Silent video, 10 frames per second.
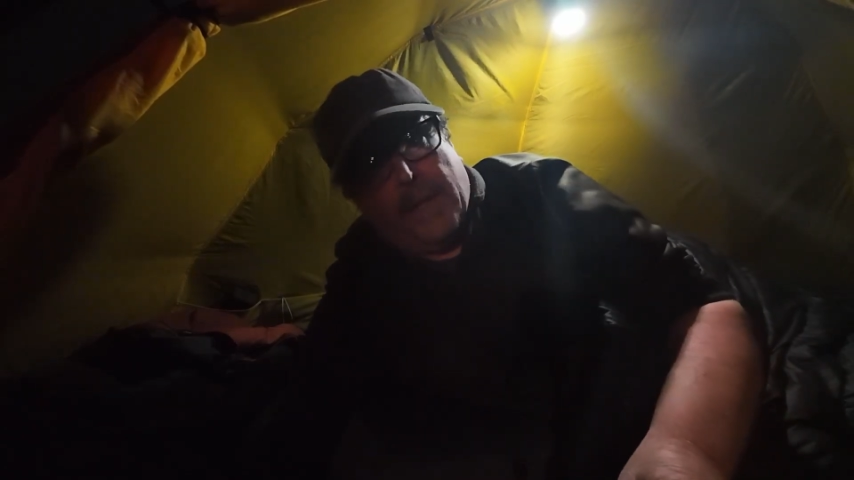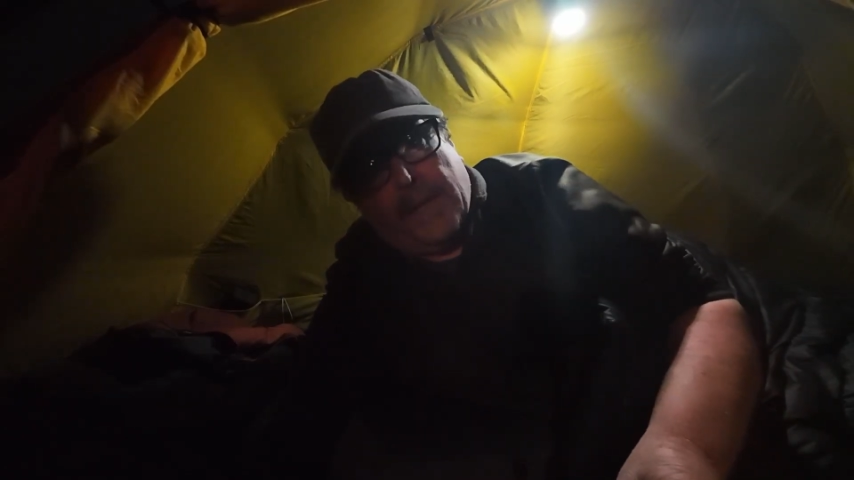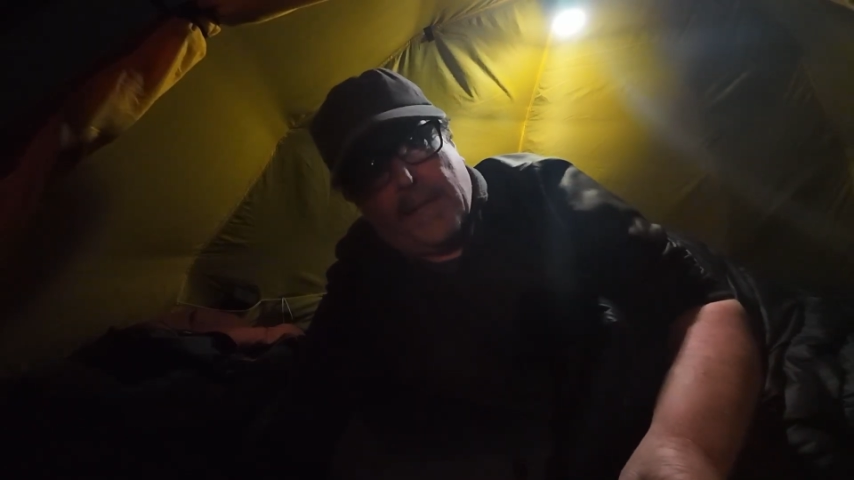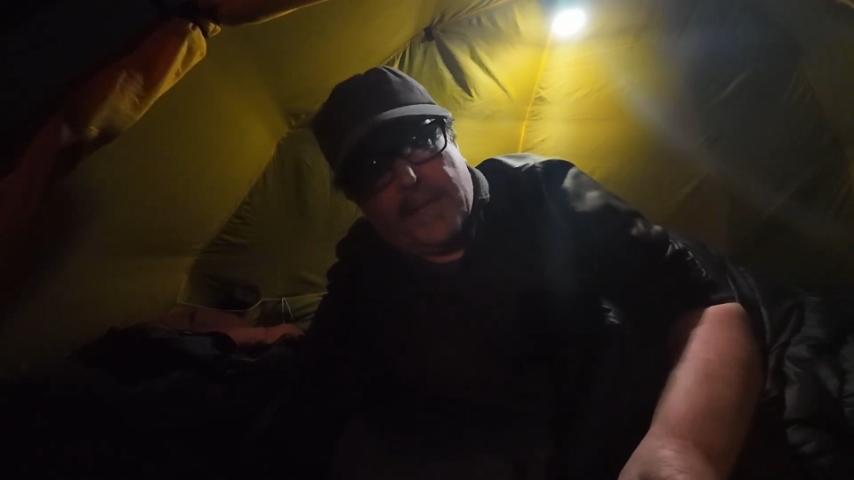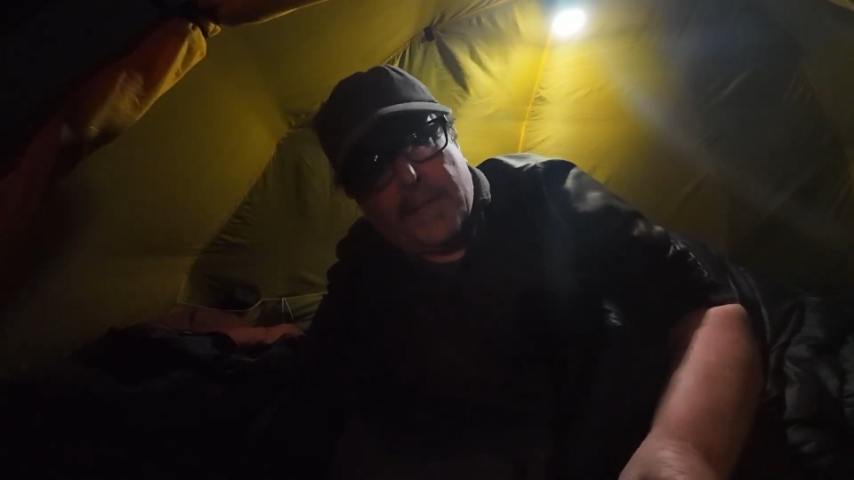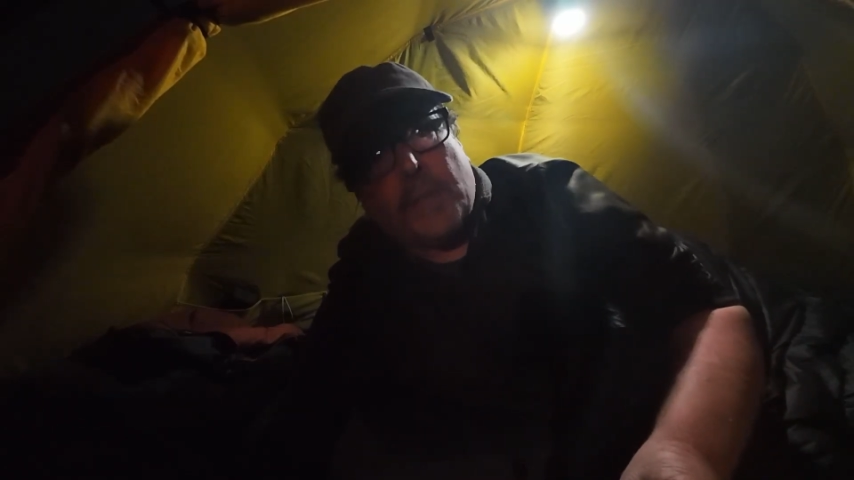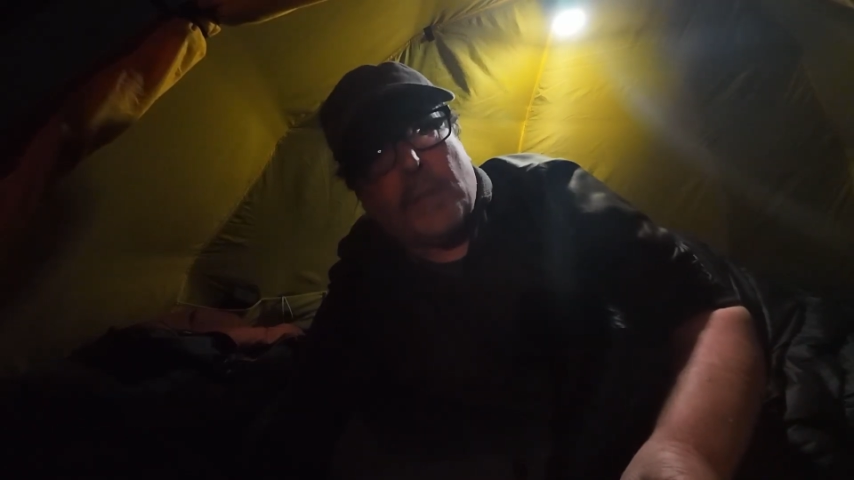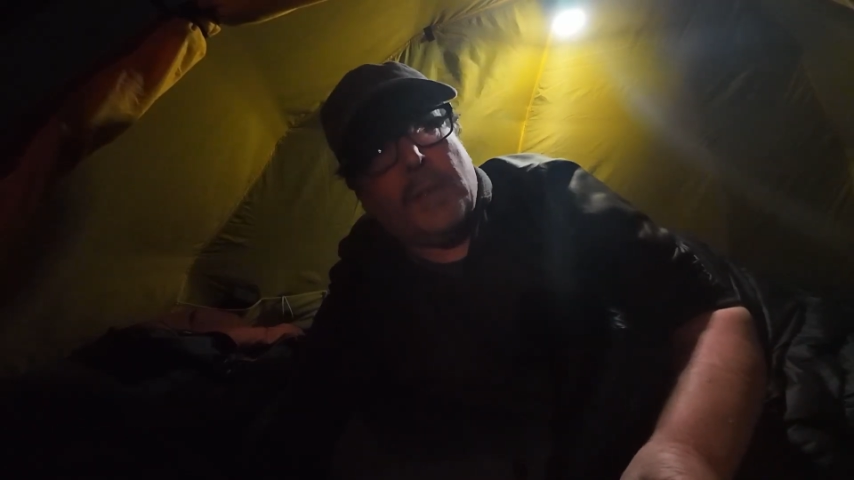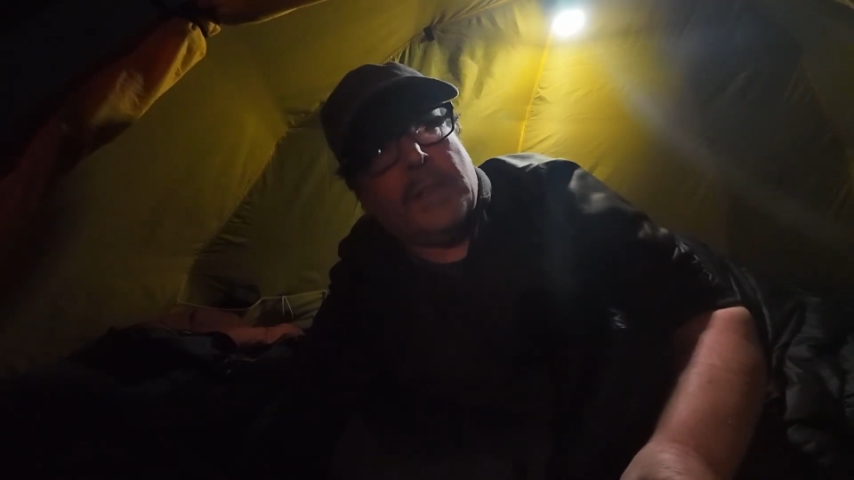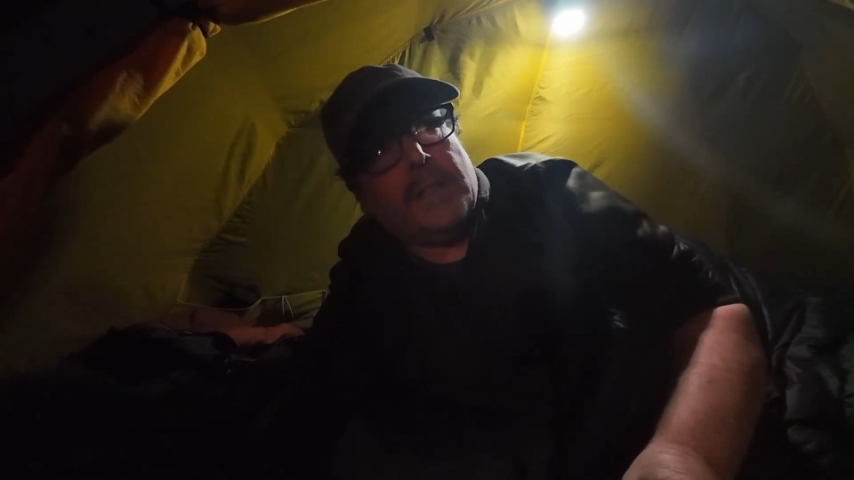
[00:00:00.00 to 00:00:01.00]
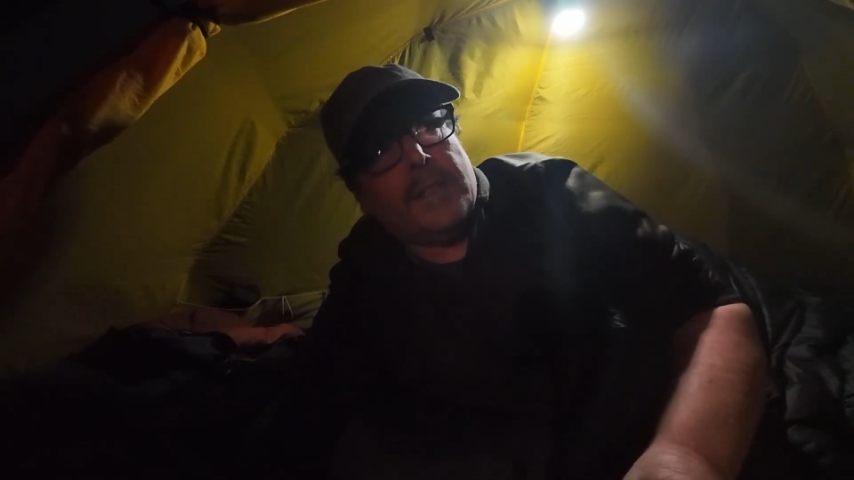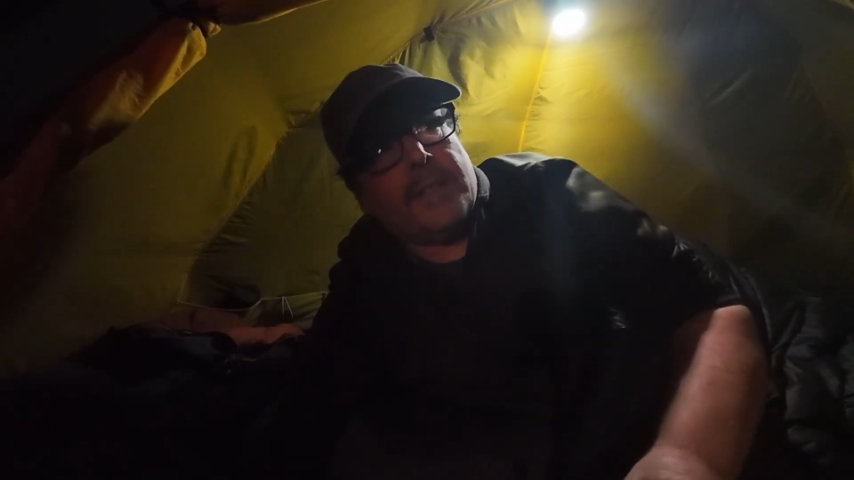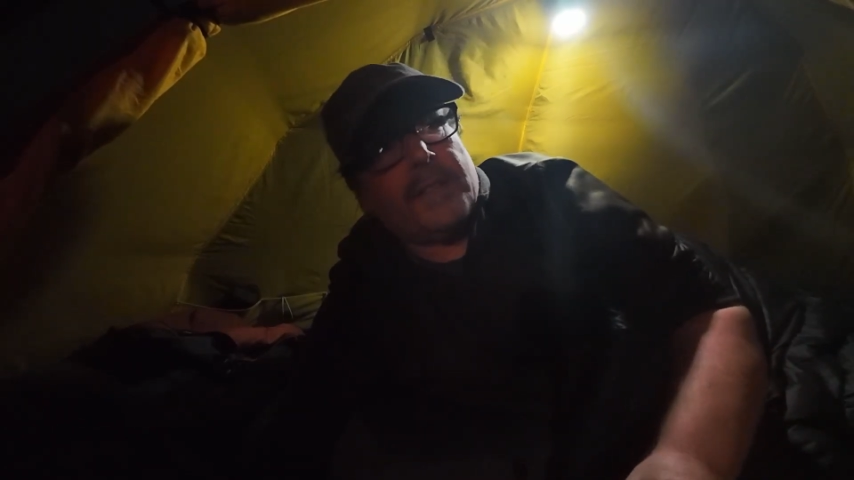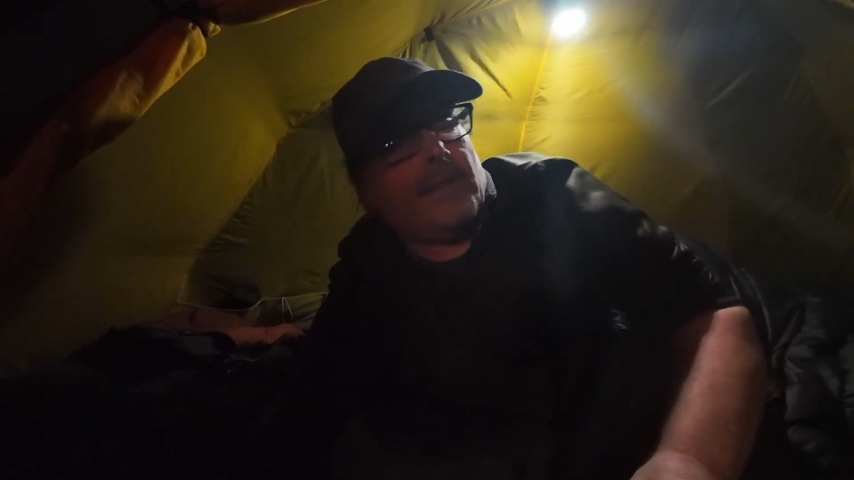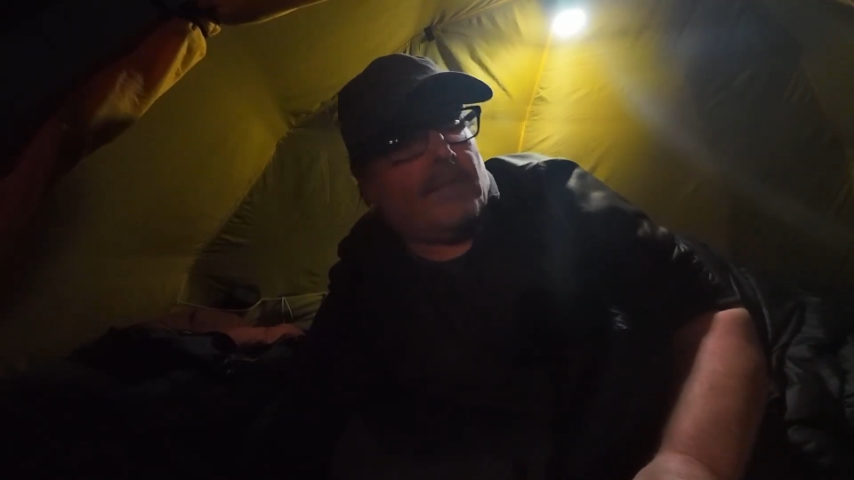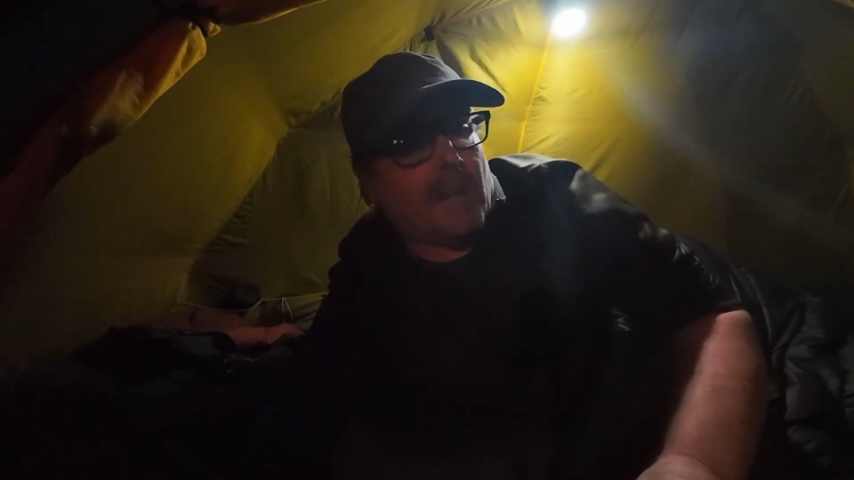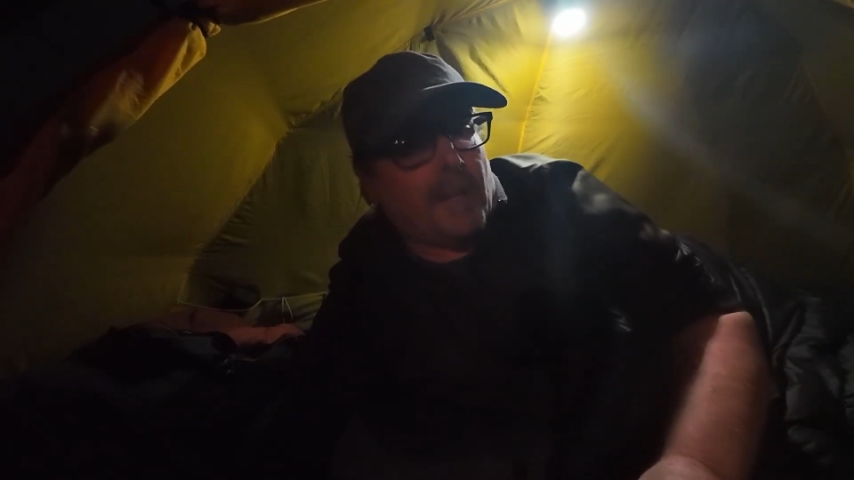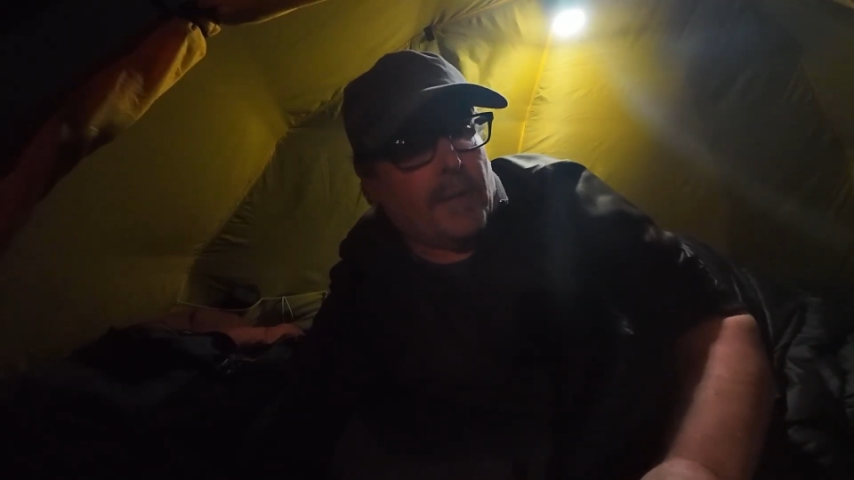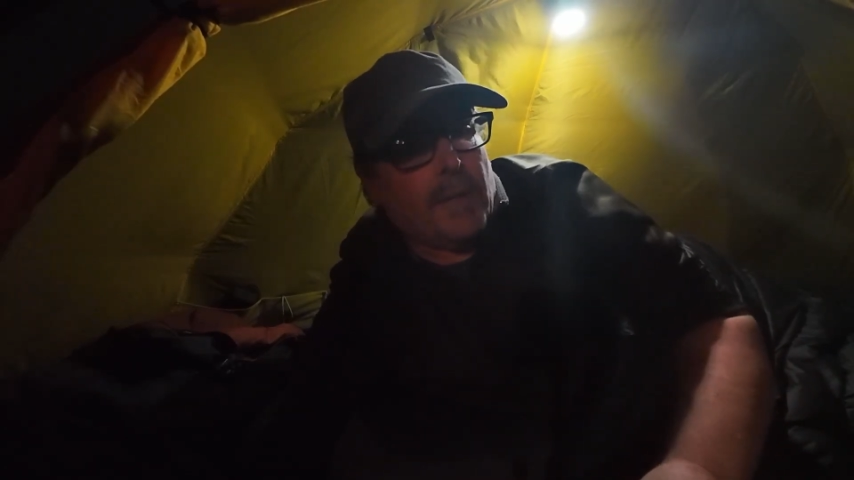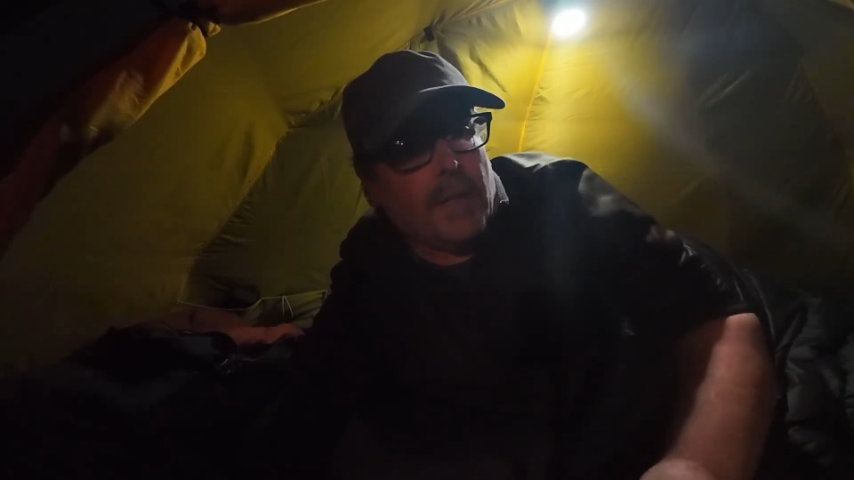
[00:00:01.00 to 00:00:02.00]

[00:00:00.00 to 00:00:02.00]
Kings Tor, Stone Row,